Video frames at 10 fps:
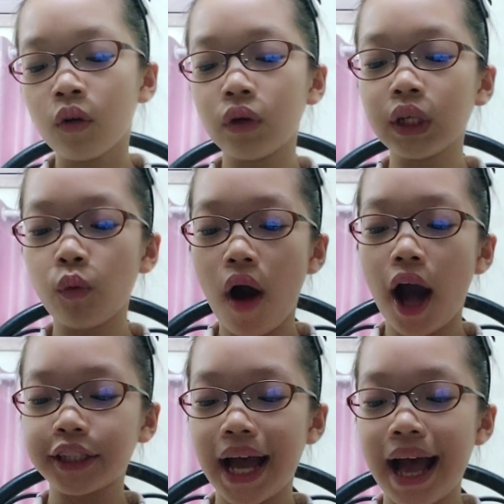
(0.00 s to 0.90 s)
We
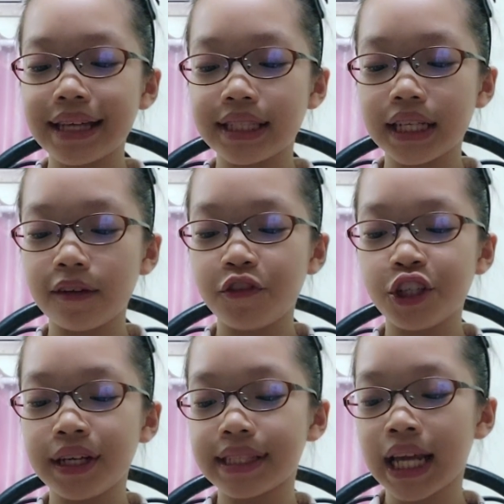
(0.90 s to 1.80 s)
watched as if
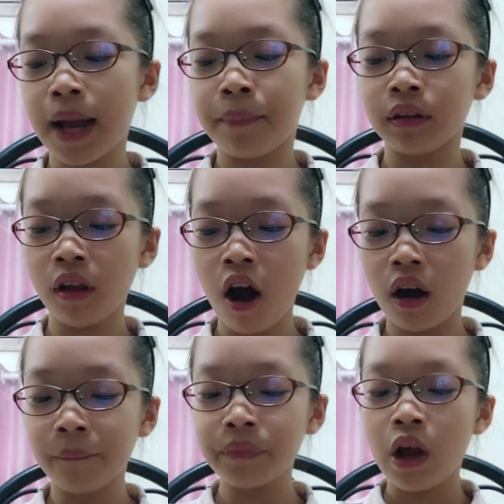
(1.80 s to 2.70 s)
she skipped
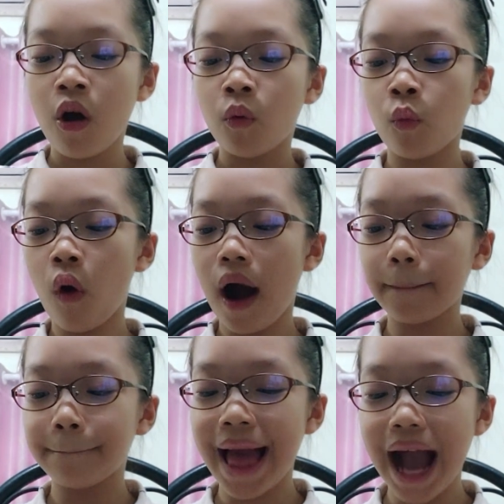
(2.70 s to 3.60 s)
along,
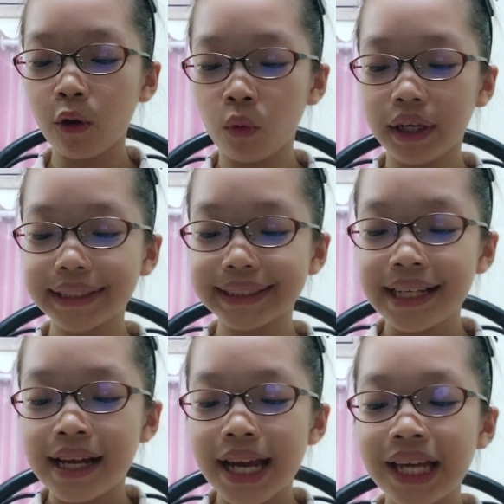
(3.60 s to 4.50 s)
walked backwards,
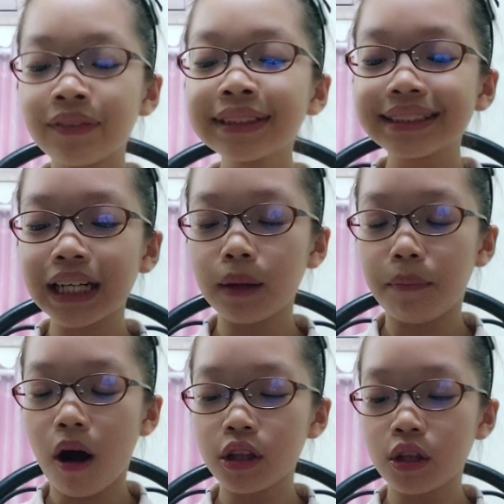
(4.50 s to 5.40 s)
even sat
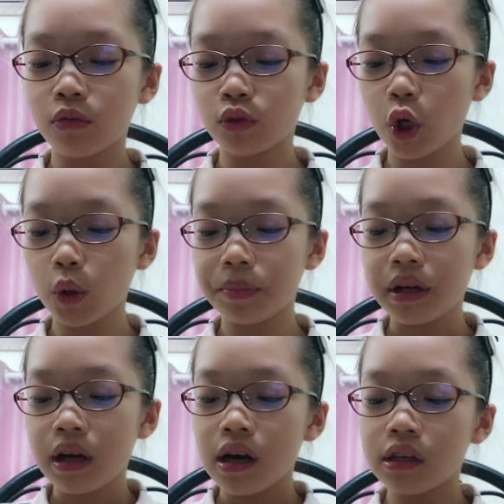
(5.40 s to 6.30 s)
upon the rope,
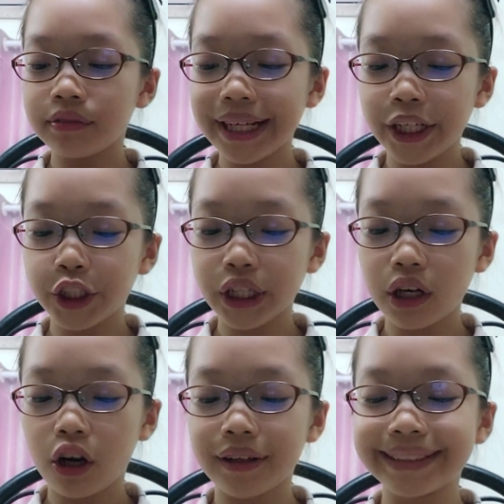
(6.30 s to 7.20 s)
arranging
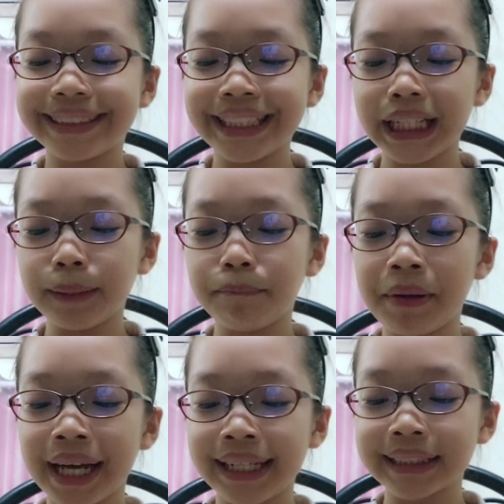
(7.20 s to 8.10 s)
her deep
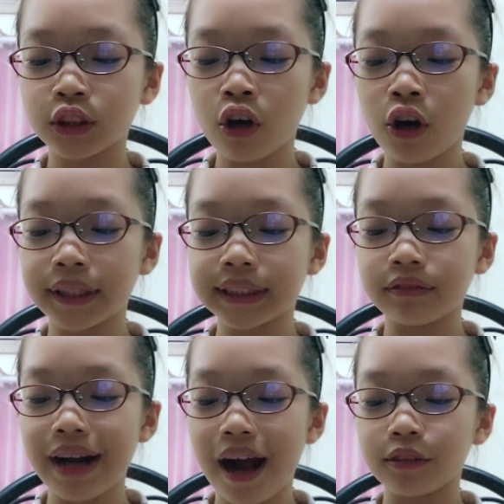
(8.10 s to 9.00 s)
pink skirts
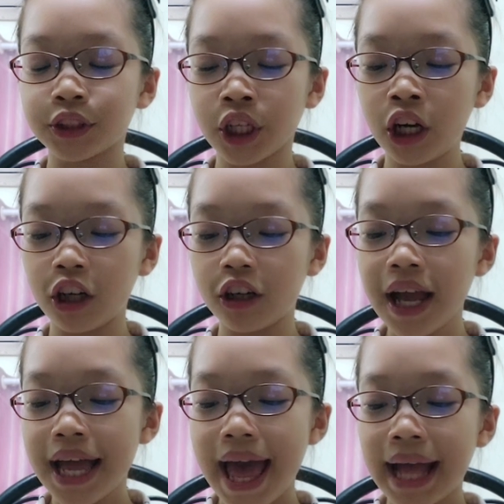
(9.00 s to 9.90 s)
around her
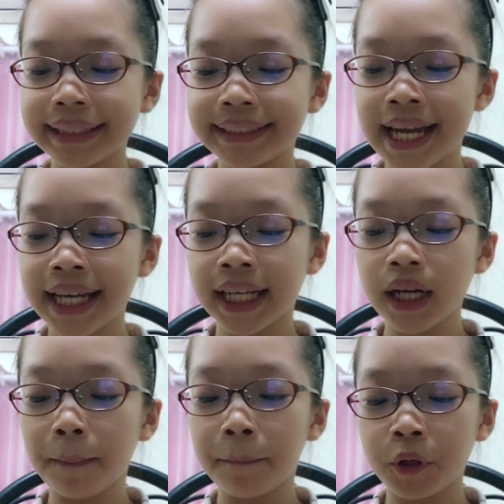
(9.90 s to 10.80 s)
and taking
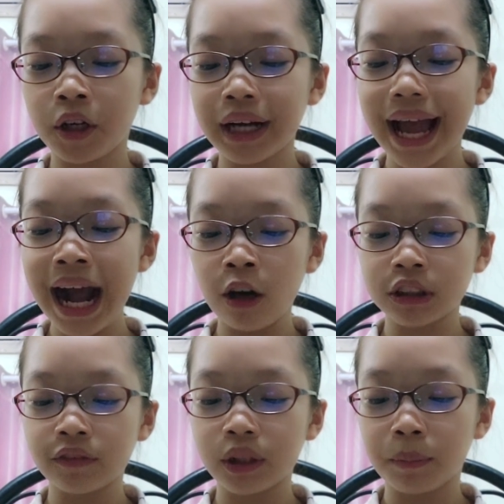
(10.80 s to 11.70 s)
a book out
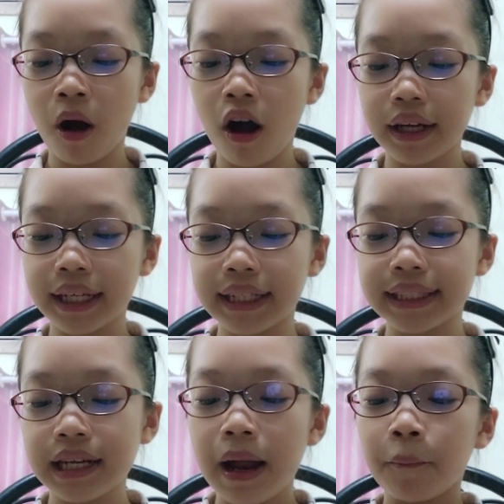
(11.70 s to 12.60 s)
of her
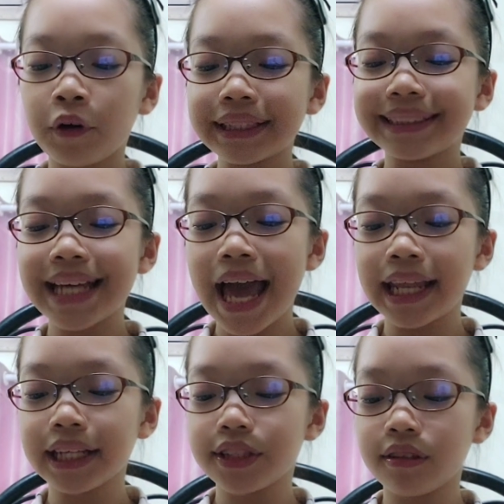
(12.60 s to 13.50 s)
pocket,
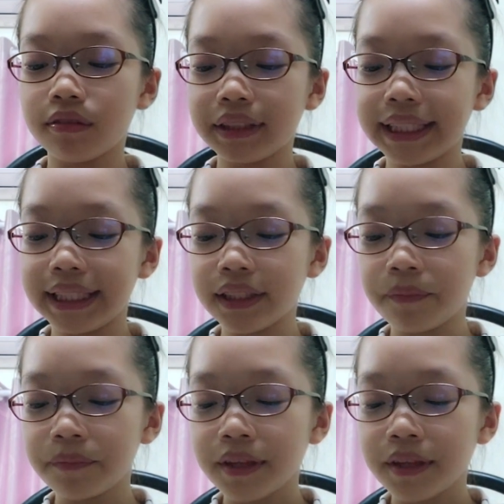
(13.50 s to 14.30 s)
pretending to read.